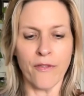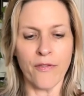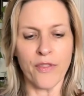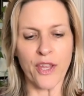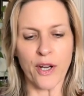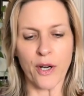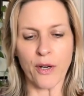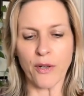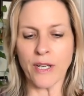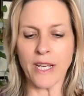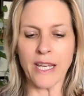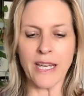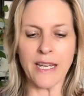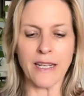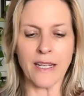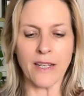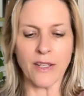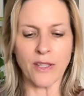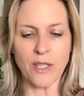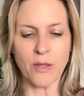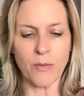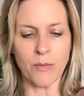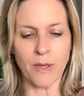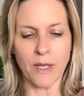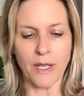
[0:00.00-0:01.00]
there
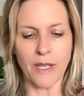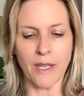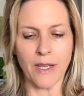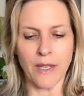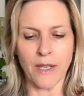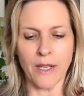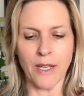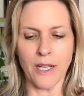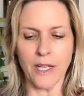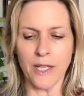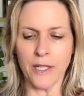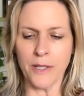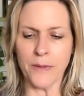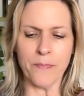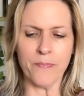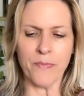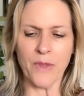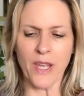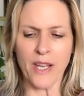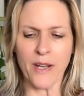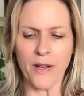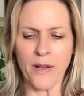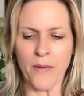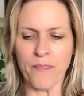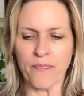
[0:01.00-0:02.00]
needing to be
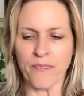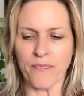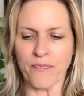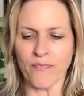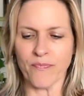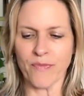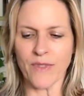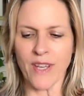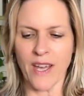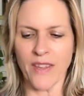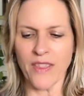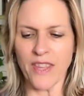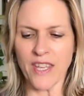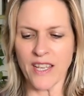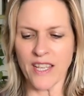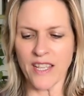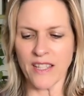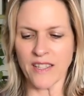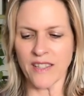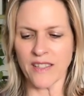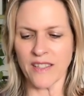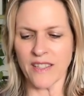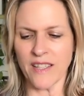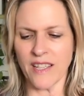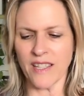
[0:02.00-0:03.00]
I
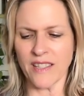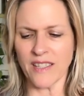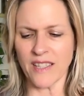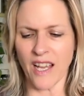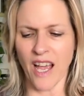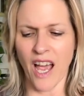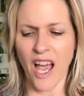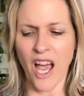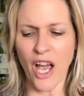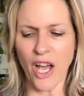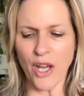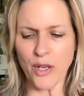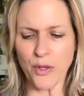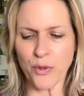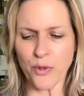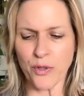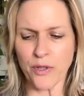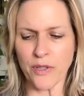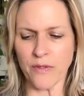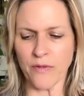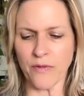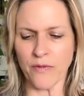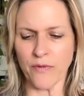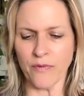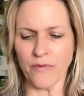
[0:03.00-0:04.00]
think it's
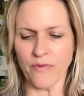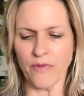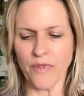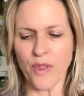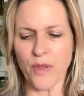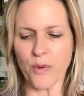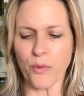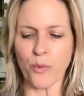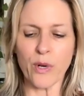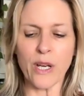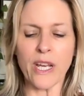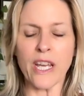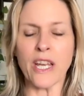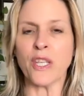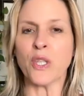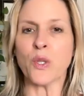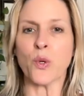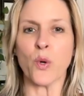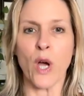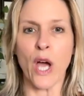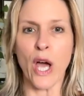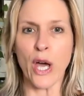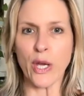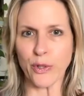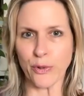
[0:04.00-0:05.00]
103
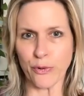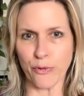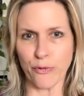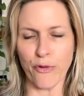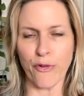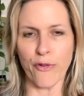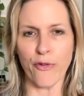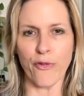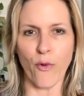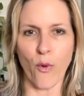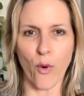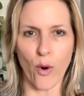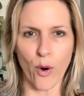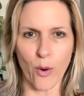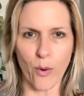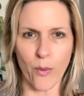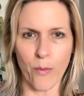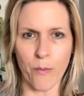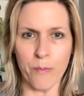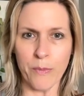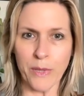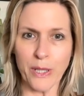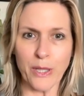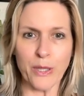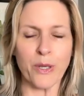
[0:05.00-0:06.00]
to 104
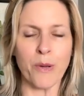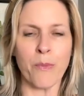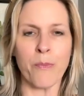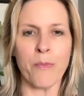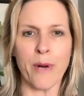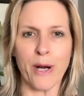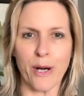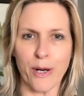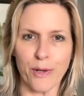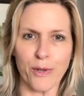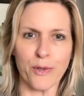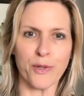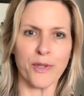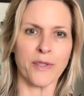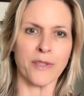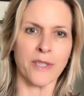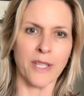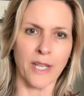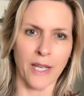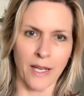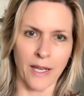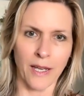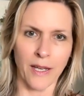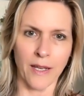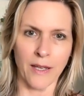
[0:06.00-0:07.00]
million barrels a
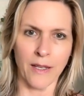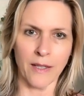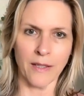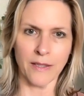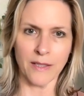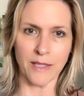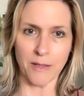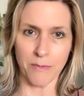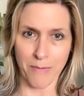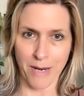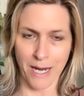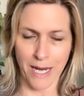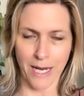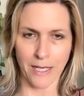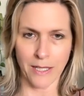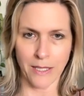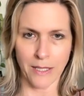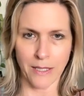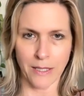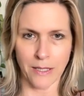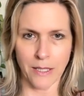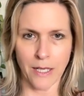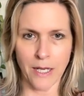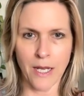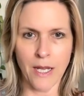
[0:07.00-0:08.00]
day
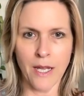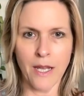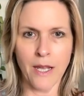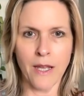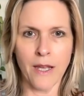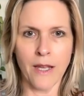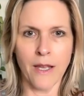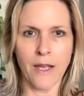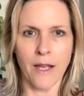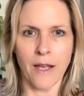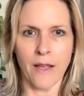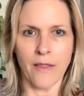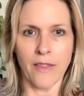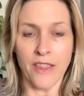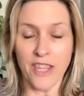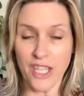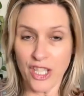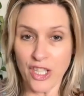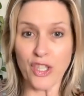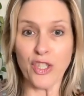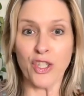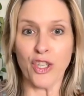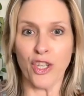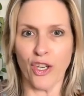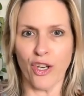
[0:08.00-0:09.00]
demanded
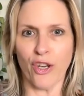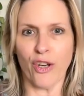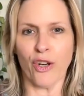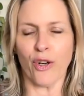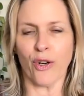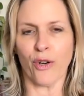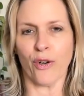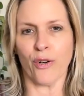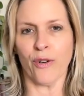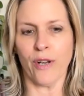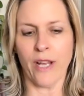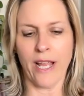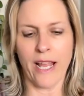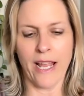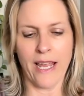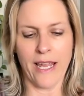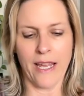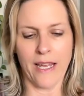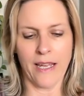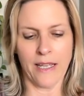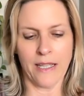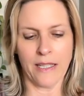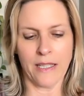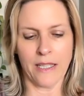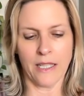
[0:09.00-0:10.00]
this year,
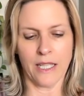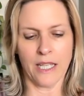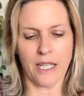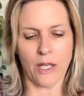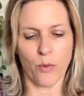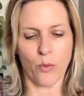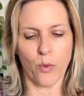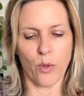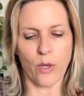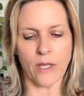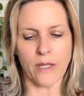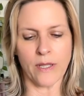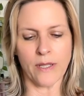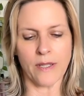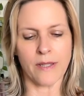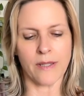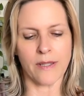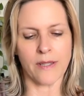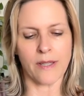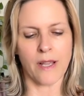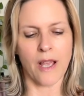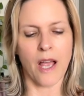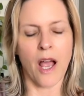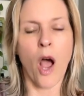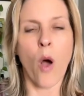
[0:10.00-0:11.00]
and it
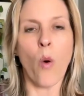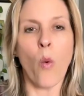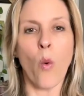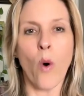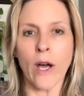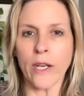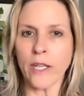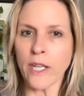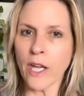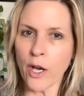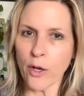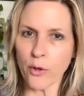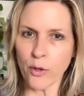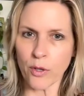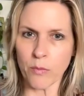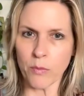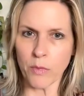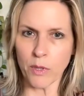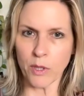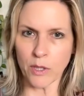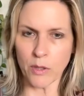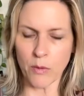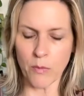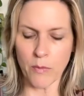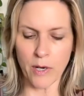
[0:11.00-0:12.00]
was 100
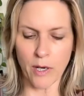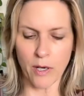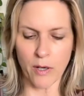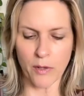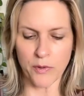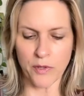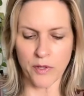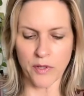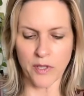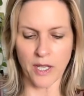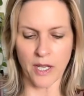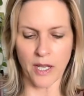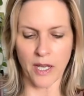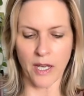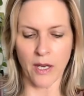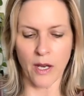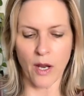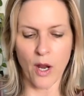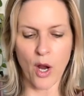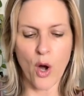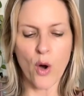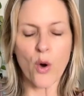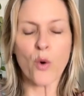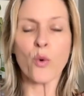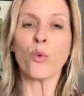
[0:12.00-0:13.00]
million barrels a
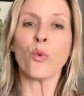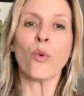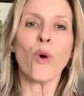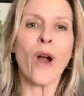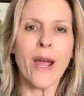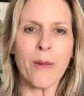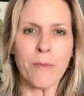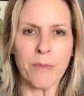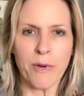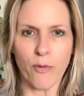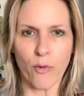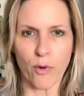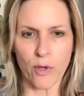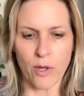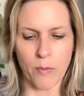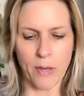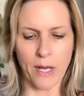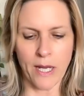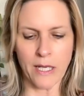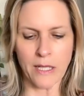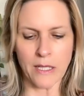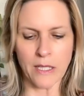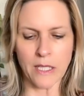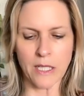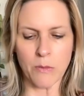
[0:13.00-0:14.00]
day right before the
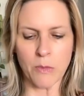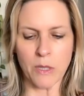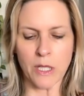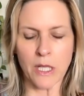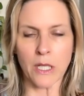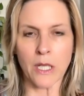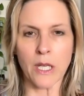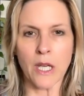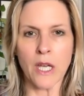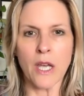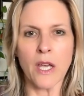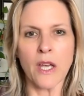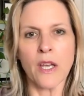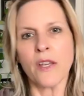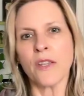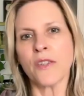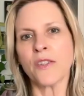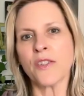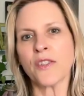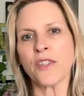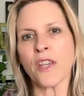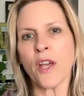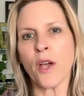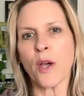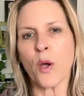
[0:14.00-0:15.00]
pandemic.
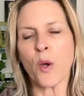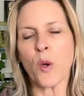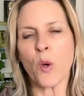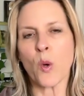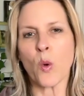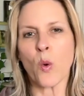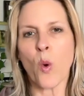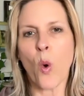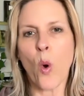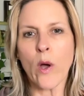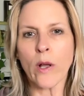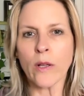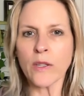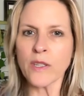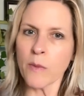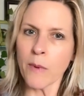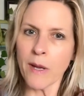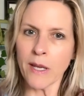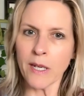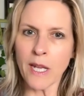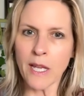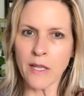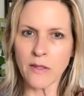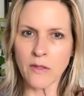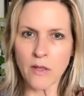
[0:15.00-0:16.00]
So oil
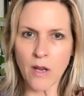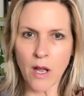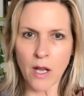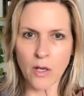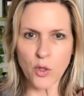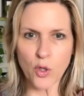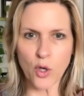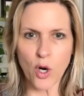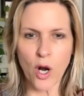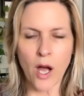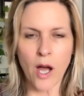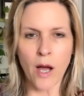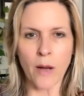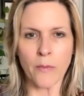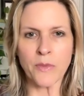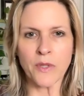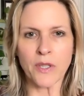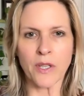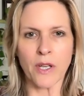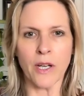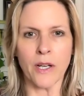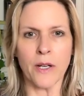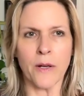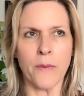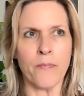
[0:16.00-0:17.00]
demand has not
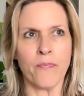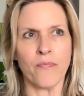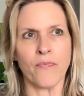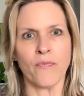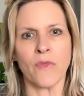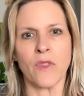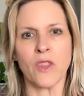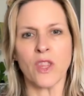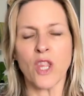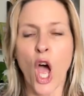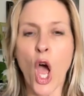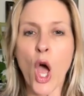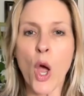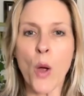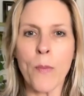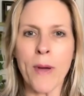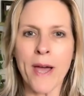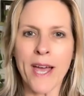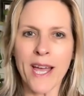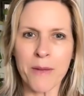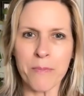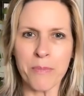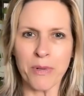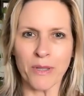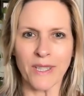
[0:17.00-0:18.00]
dropped.
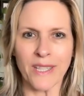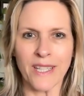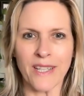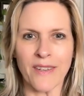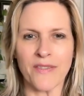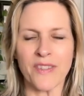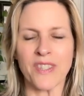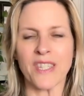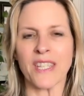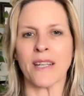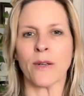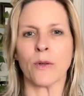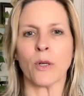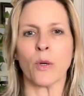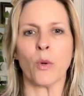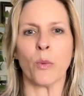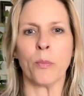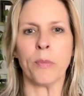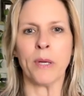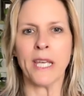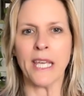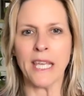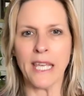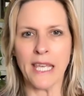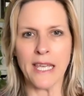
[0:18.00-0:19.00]
OPEC believes that it will
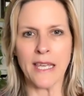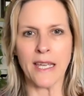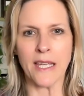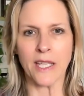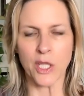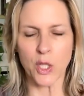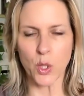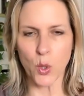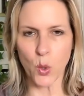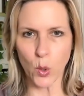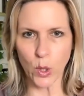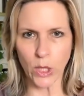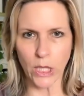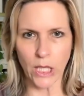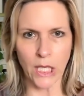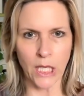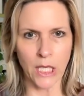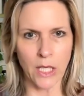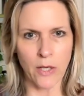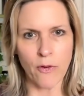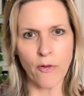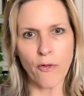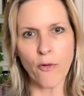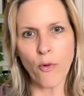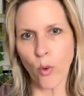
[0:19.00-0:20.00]
peak in
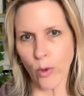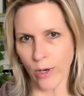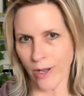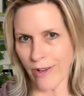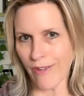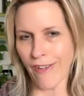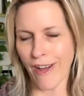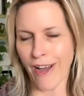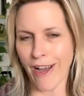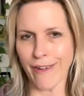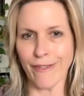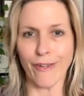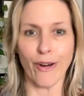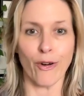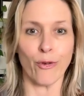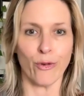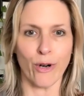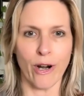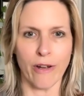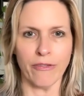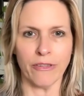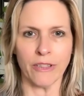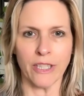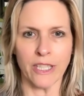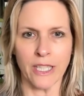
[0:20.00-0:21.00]
2045
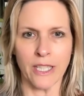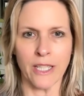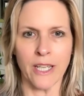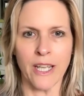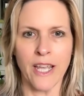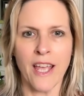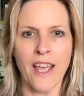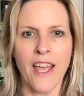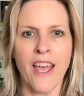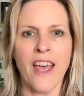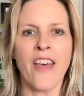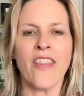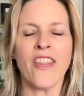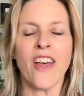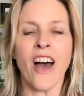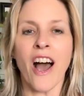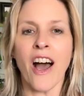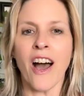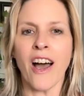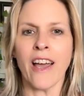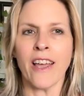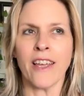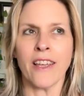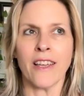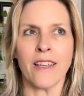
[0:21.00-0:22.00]
roughly.
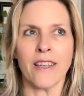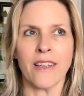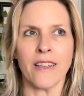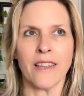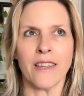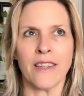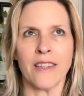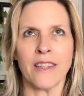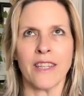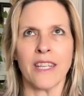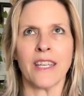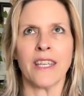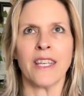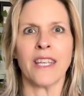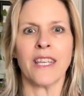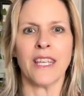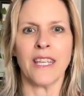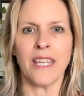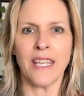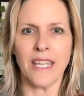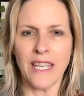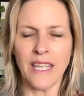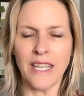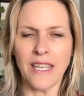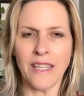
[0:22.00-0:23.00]
The
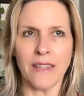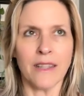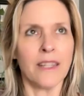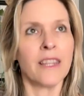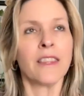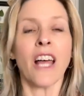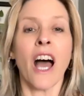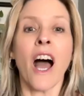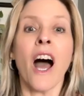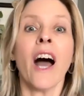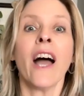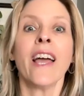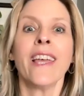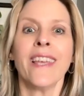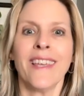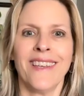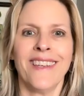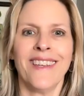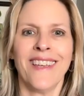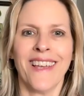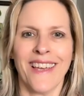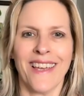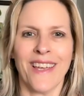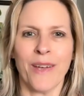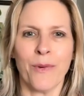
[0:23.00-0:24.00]

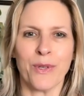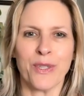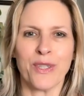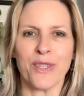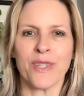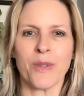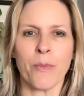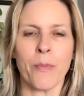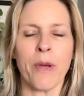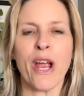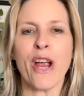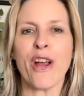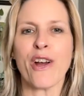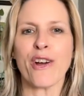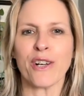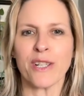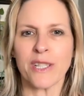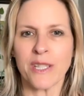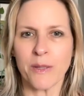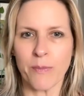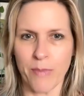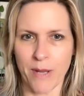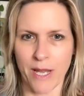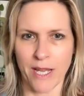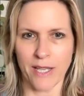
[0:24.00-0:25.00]
IEA, which is the
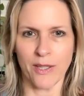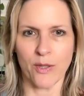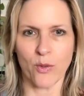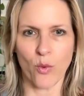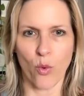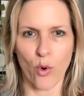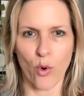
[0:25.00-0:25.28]
Paris-based